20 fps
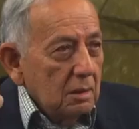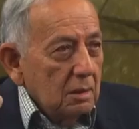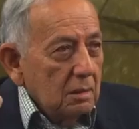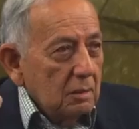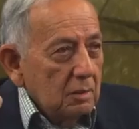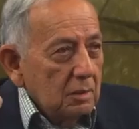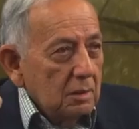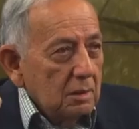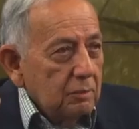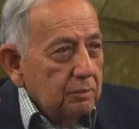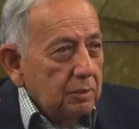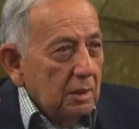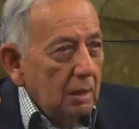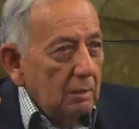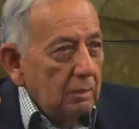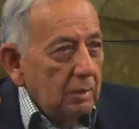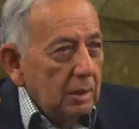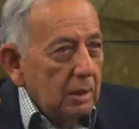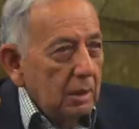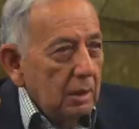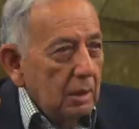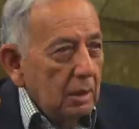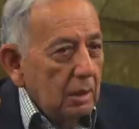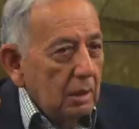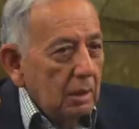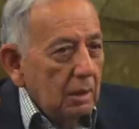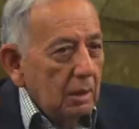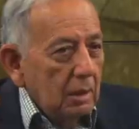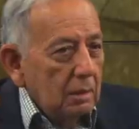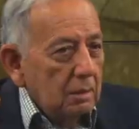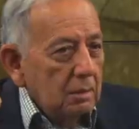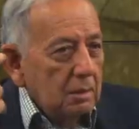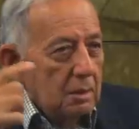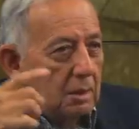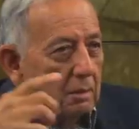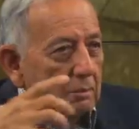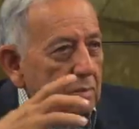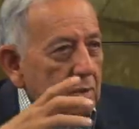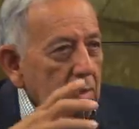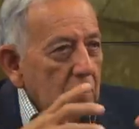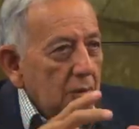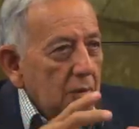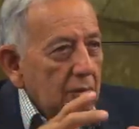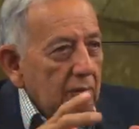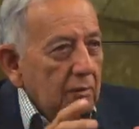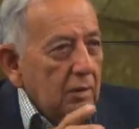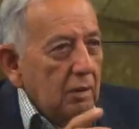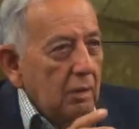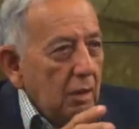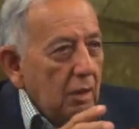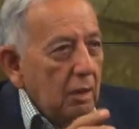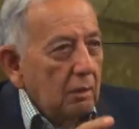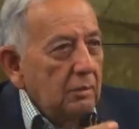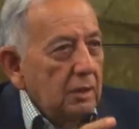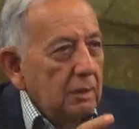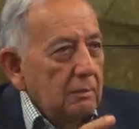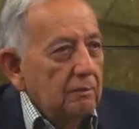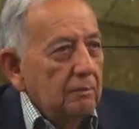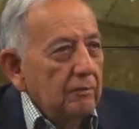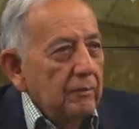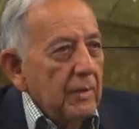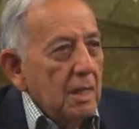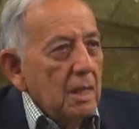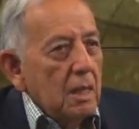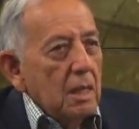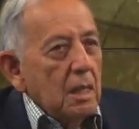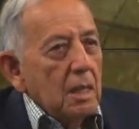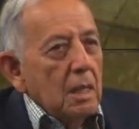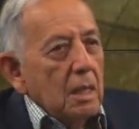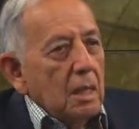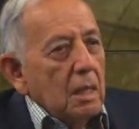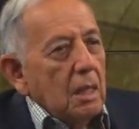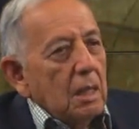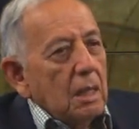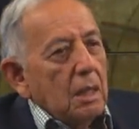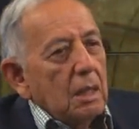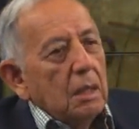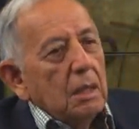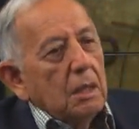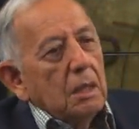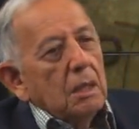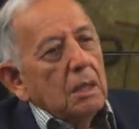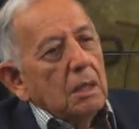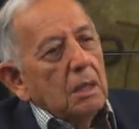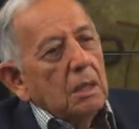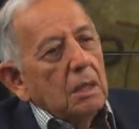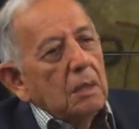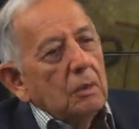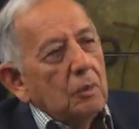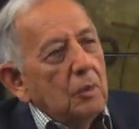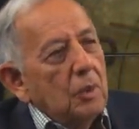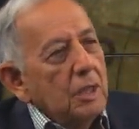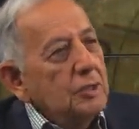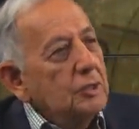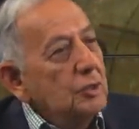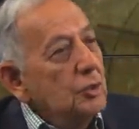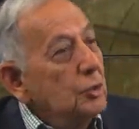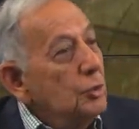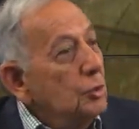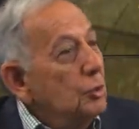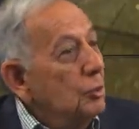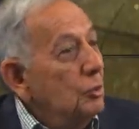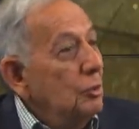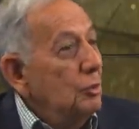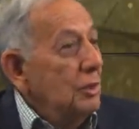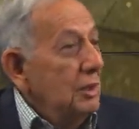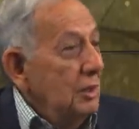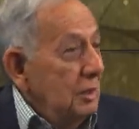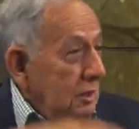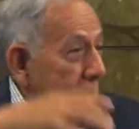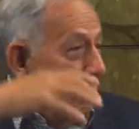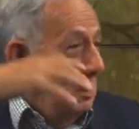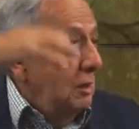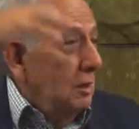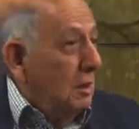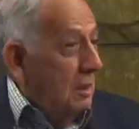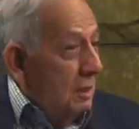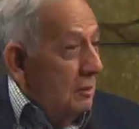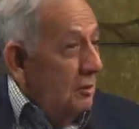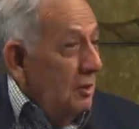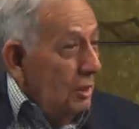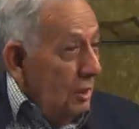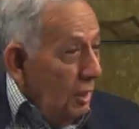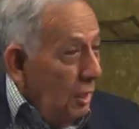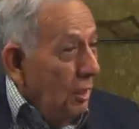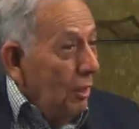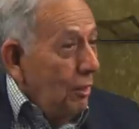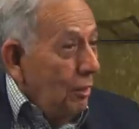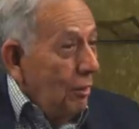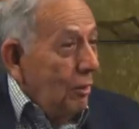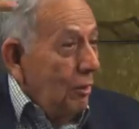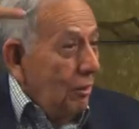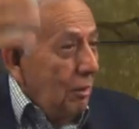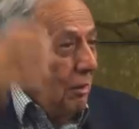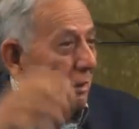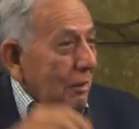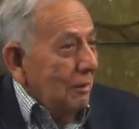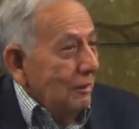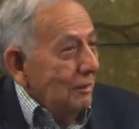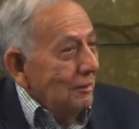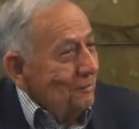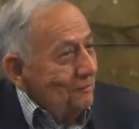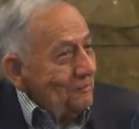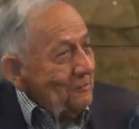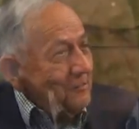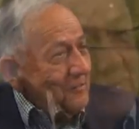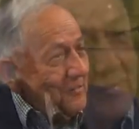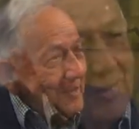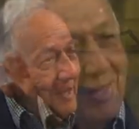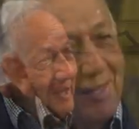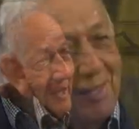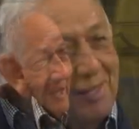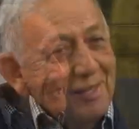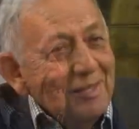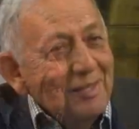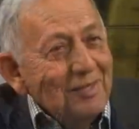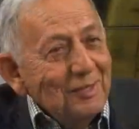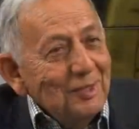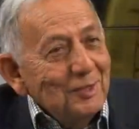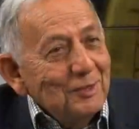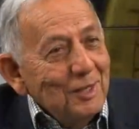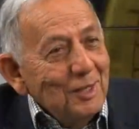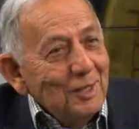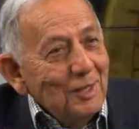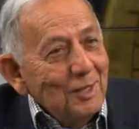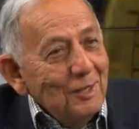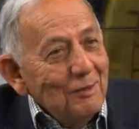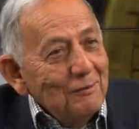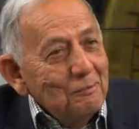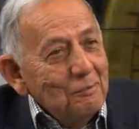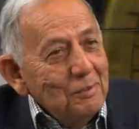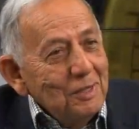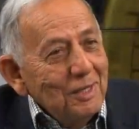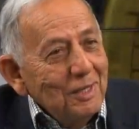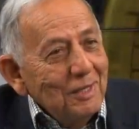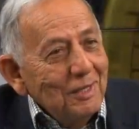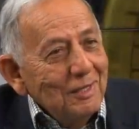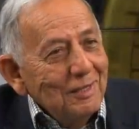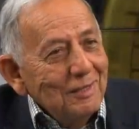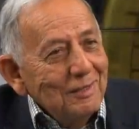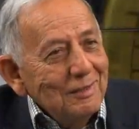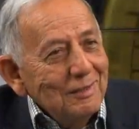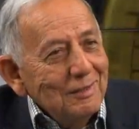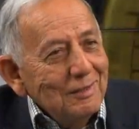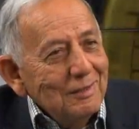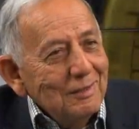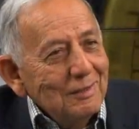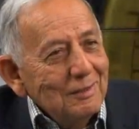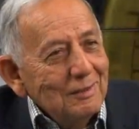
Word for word: So it was probably uh, some sort of carbon uh, residue in, in the air mm -hmm. that they left behind.